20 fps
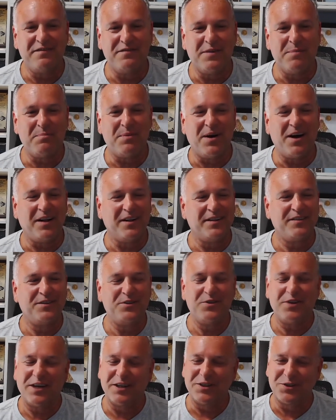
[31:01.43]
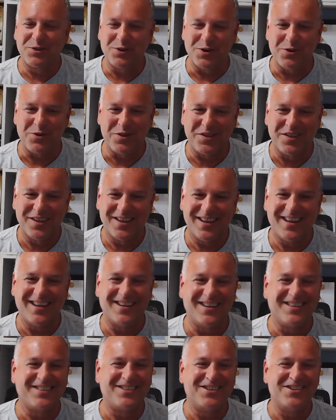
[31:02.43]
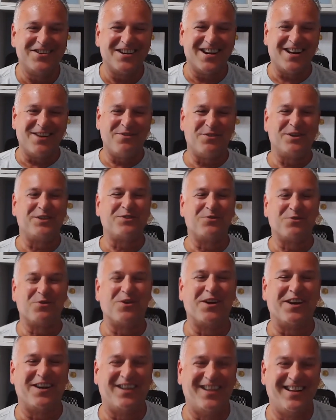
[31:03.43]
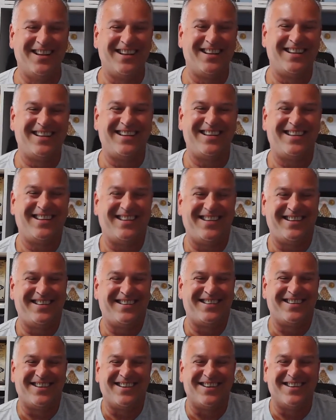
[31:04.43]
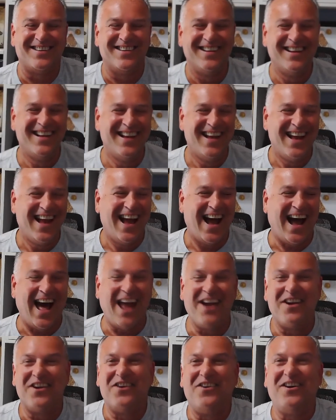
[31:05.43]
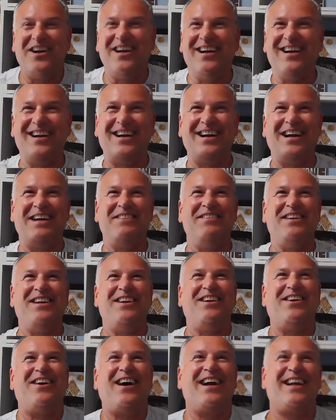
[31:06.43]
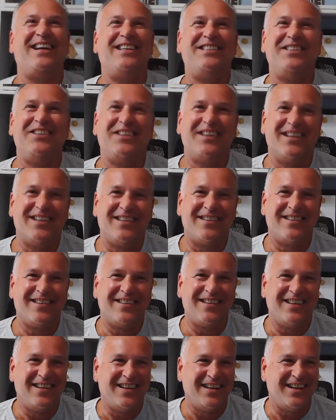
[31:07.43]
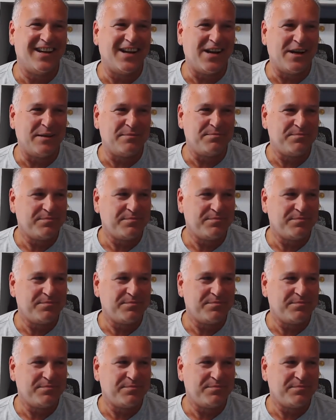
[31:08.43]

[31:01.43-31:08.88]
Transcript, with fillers: football, let's do it on truth and let's do it on what's real. So I don't know. I mean, you know, I guess you could see, you